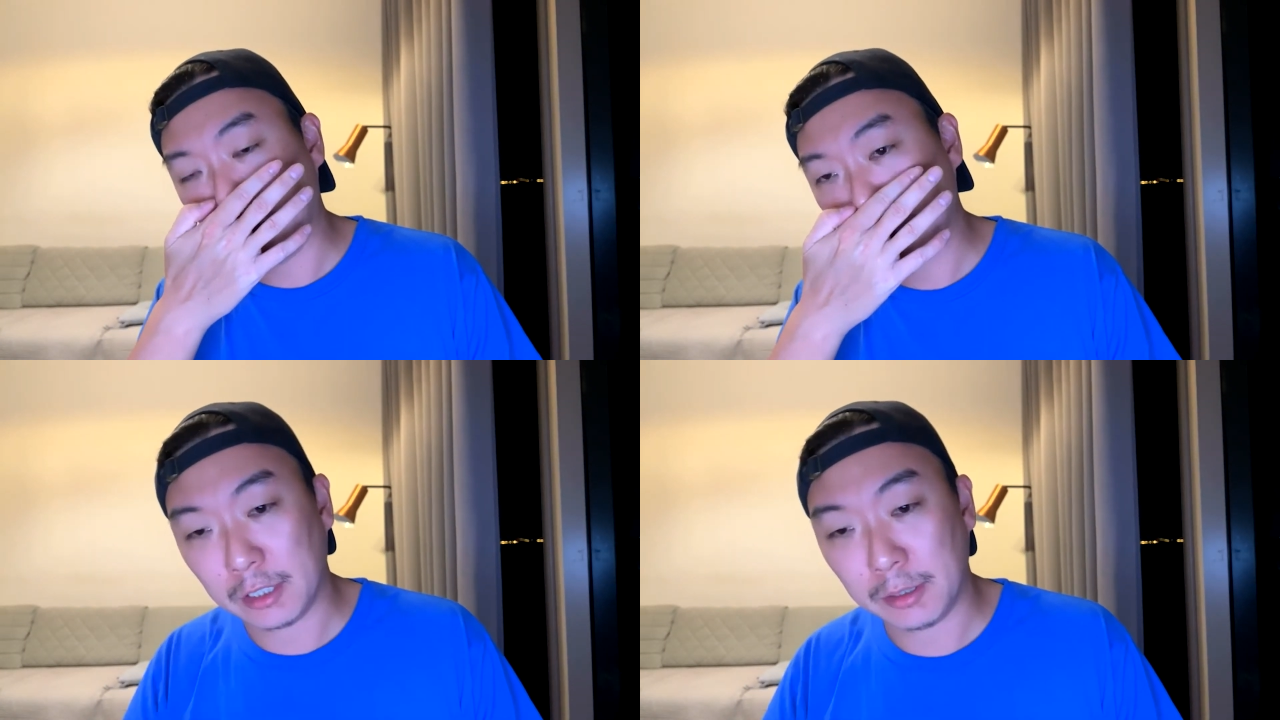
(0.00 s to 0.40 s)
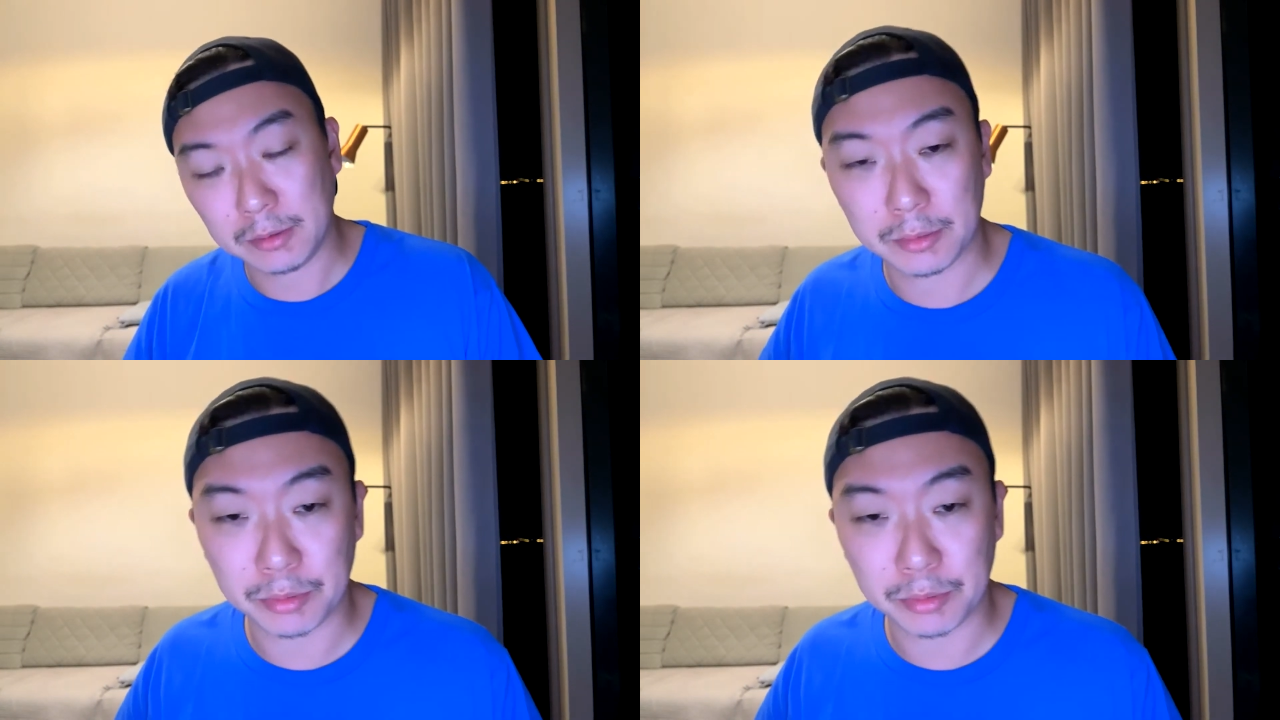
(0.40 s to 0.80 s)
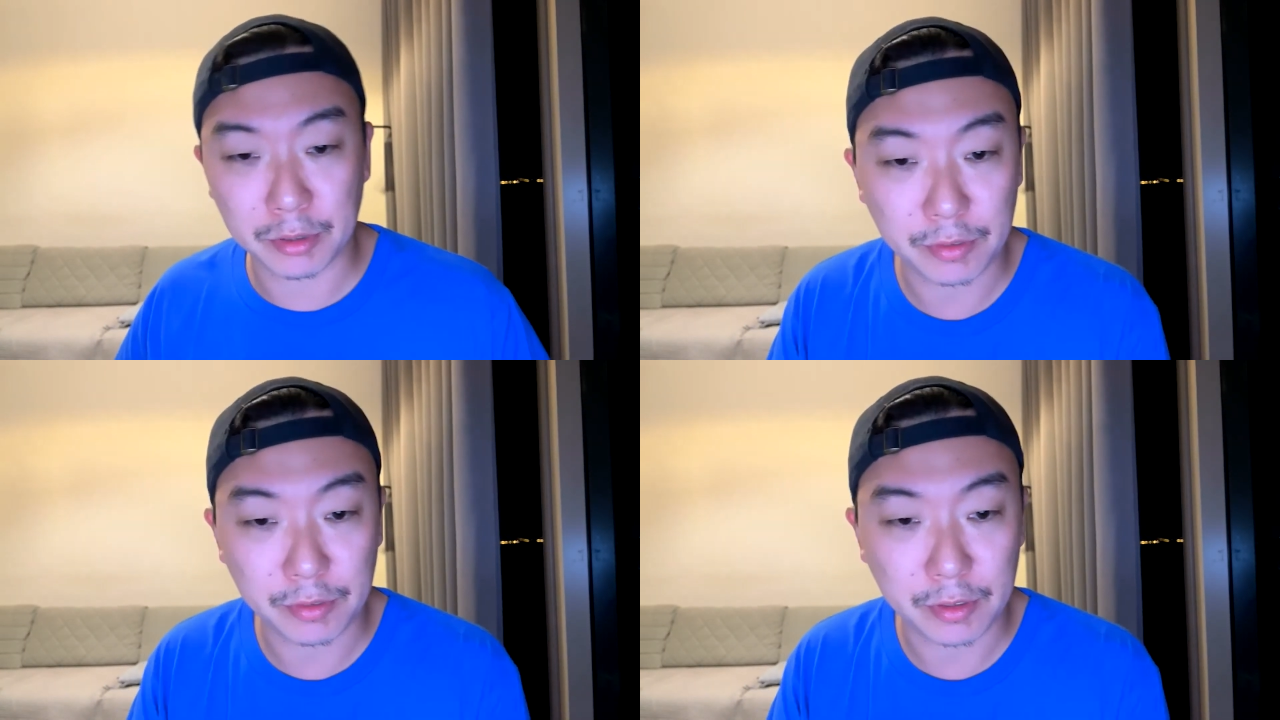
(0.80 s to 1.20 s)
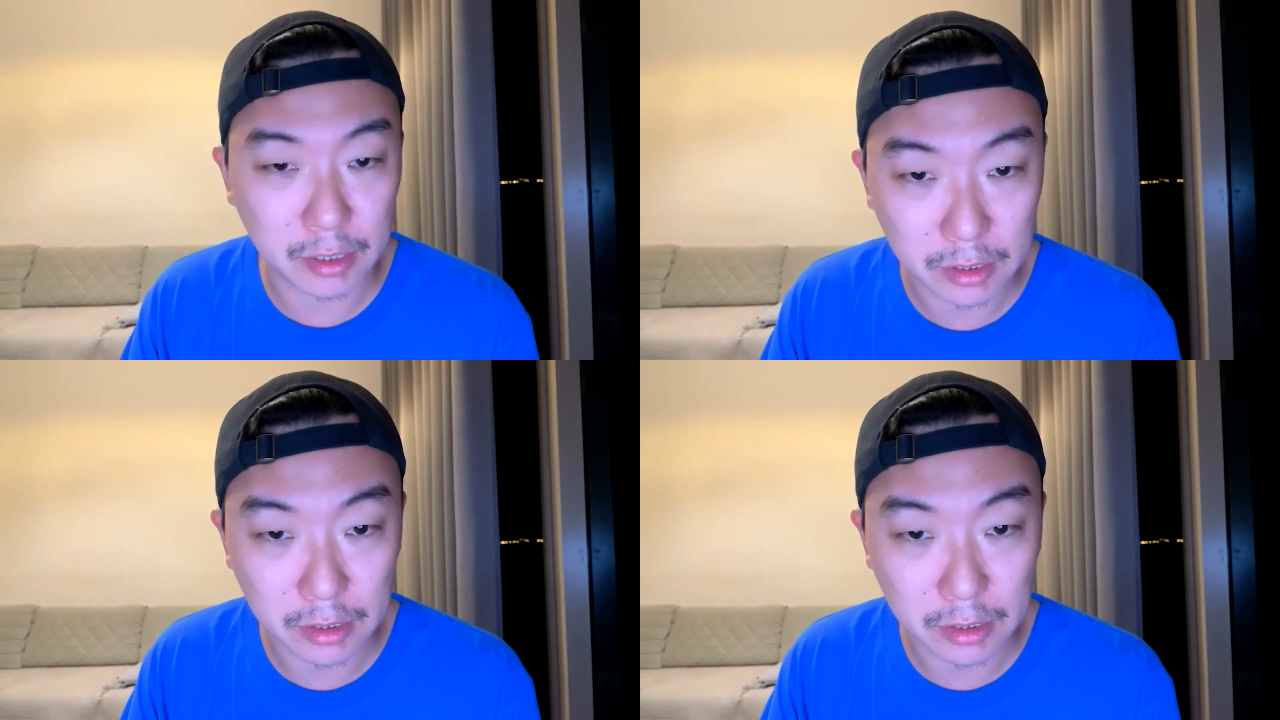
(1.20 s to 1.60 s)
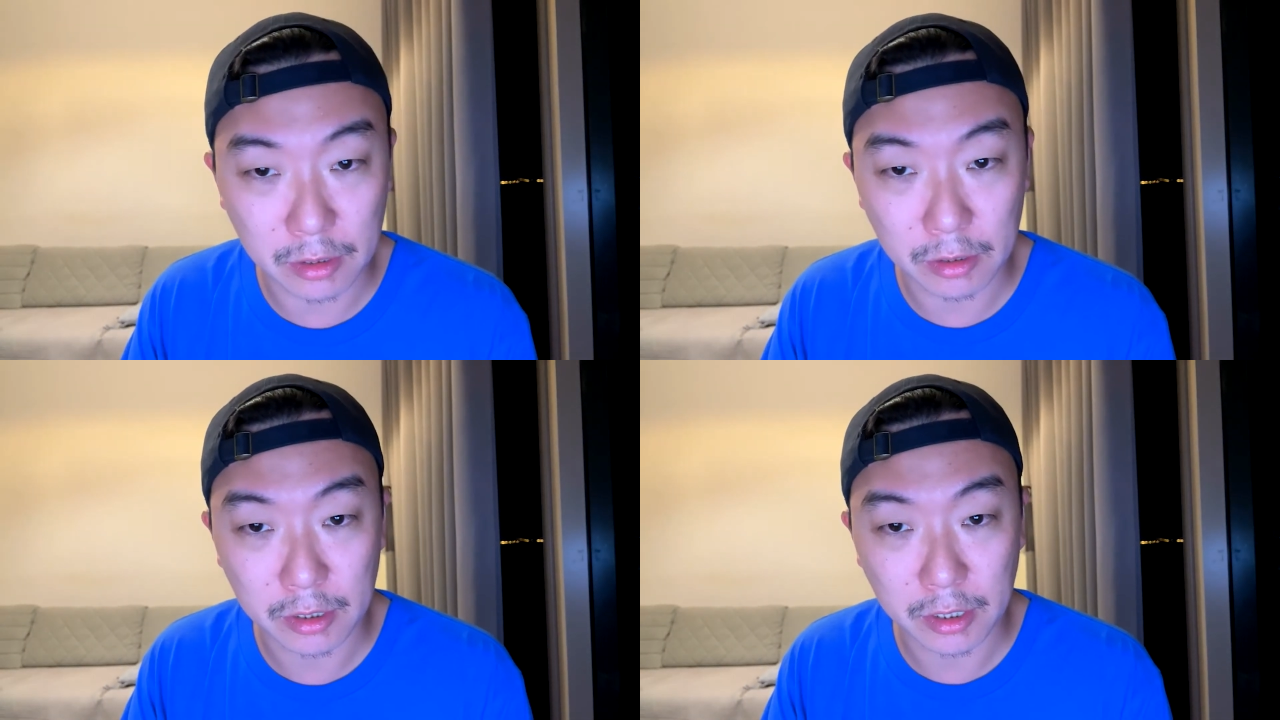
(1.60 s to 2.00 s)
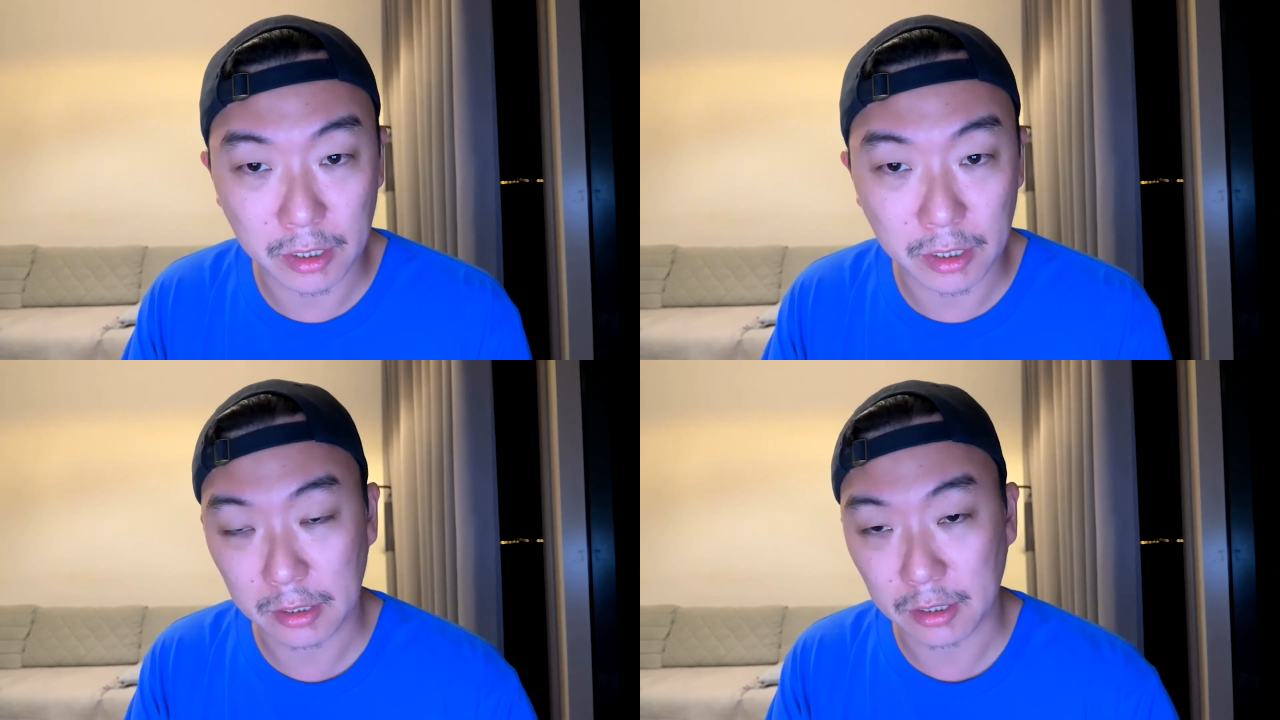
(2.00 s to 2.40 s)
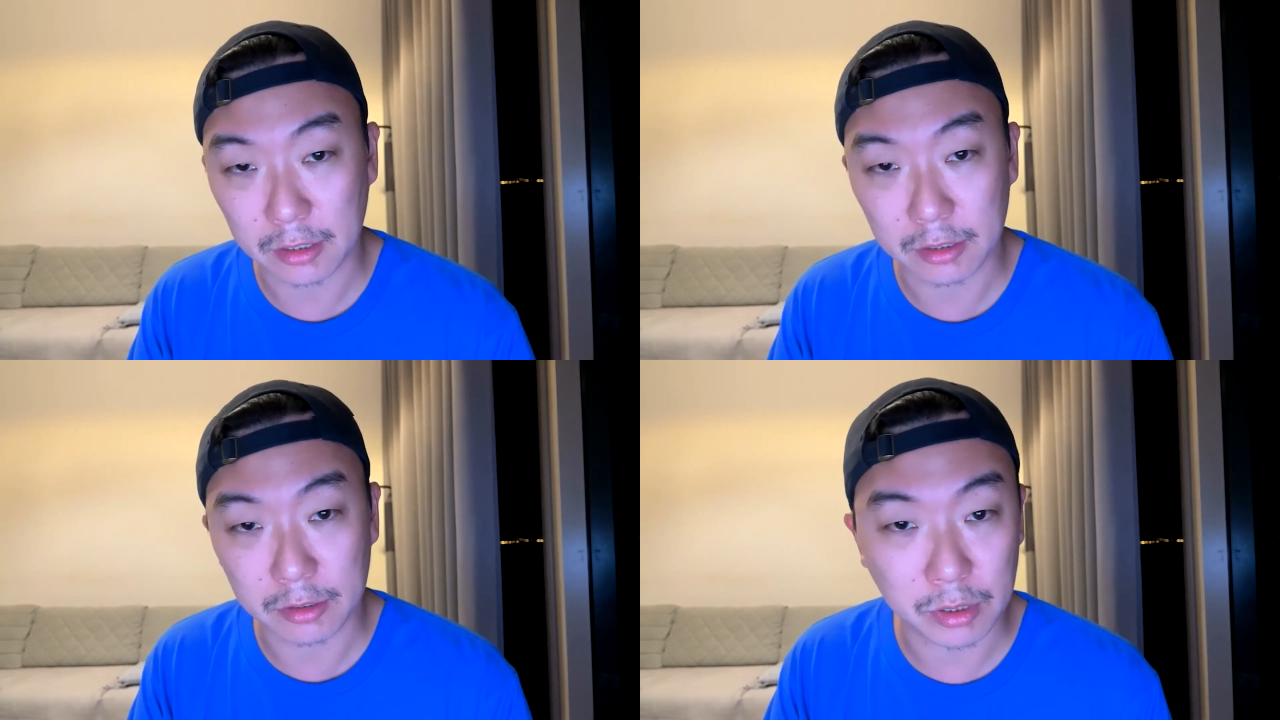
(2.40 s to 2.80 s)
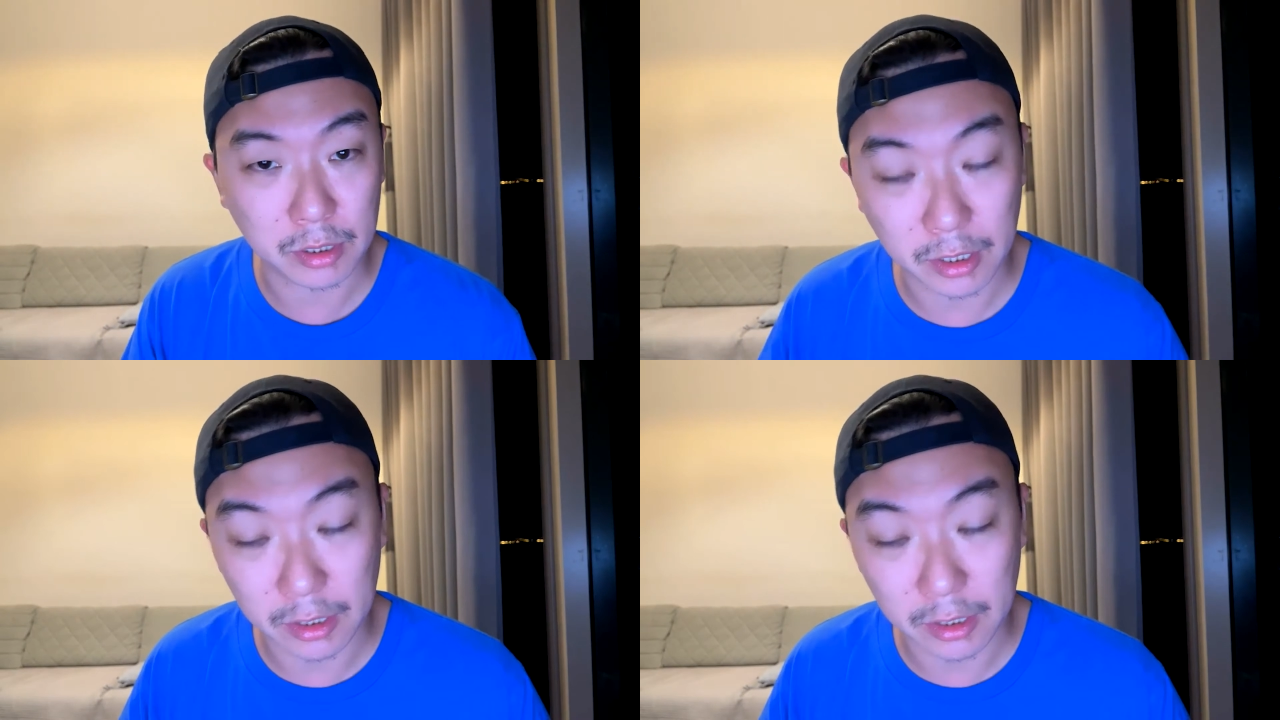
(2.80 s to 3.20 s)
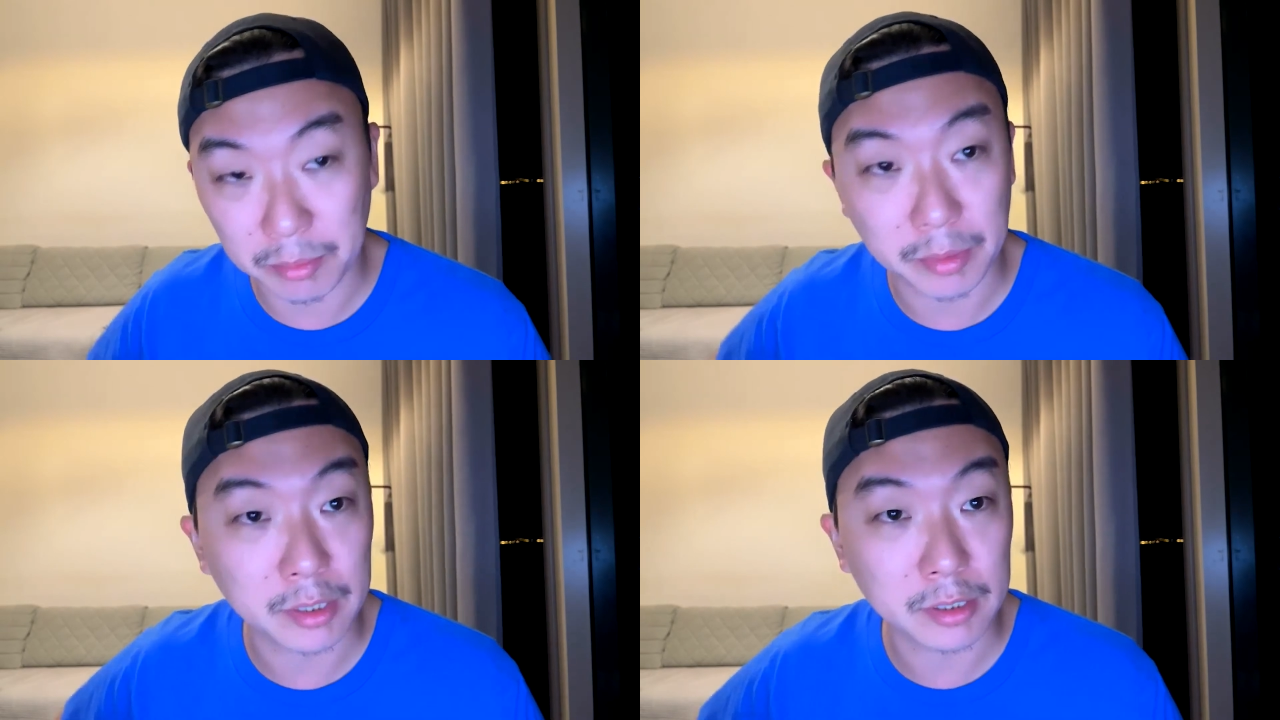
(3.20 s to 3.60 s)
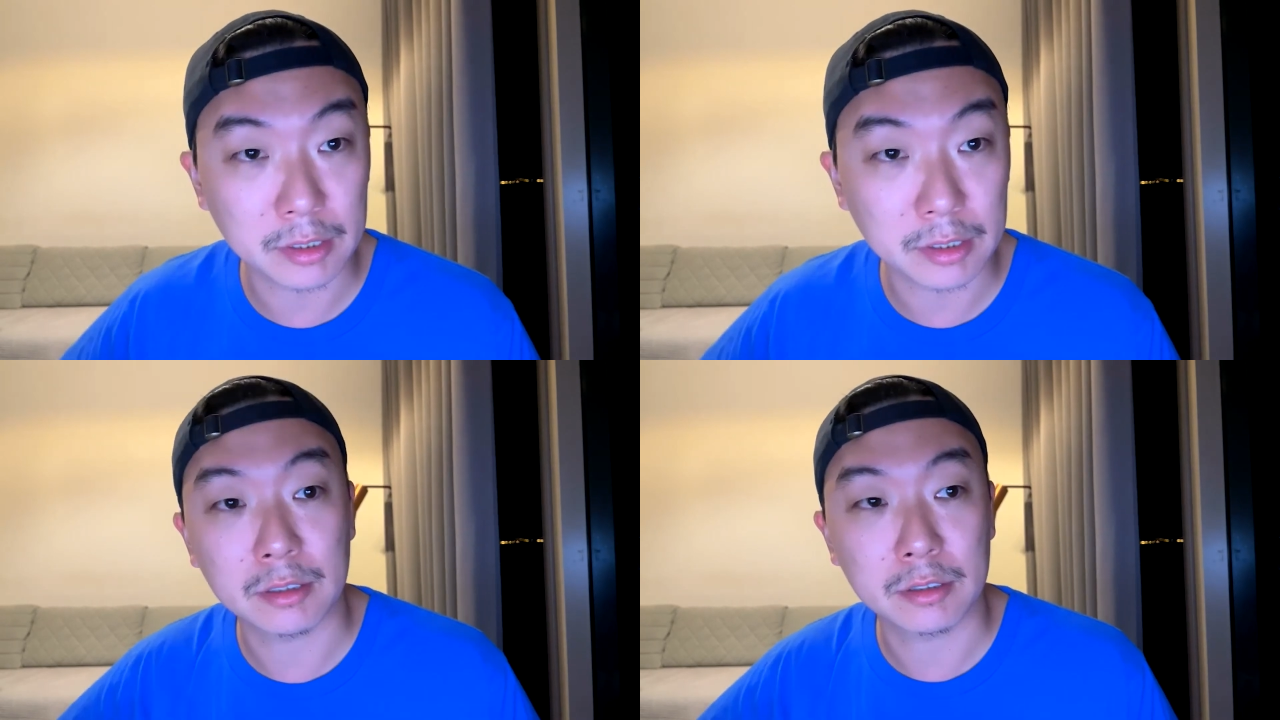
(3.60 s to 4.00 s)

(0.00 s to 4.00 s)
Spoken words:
was able to briefly look at his work and it's amazing.